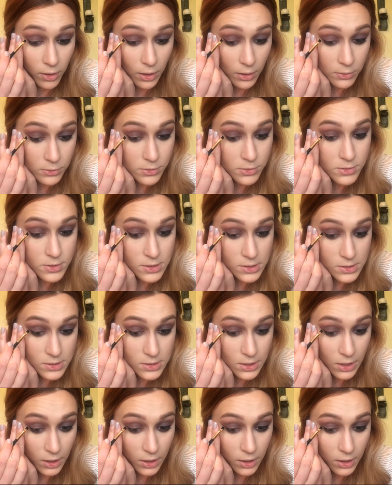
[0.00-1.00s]
I was just
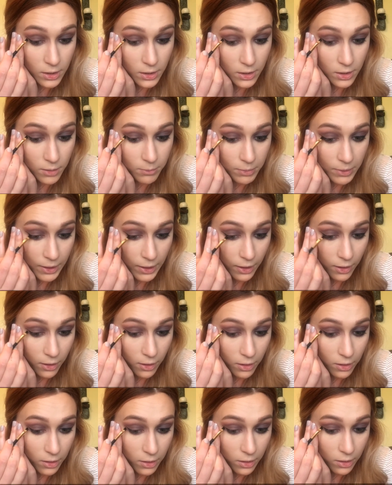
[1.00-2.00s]
concerned
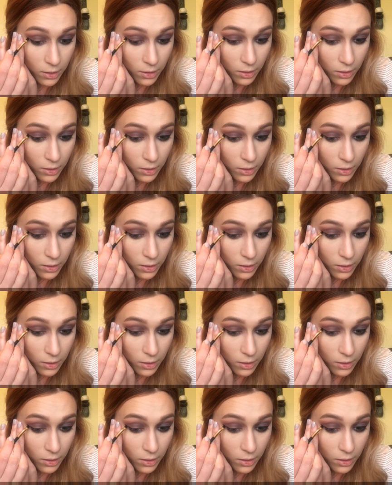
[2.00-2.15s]
about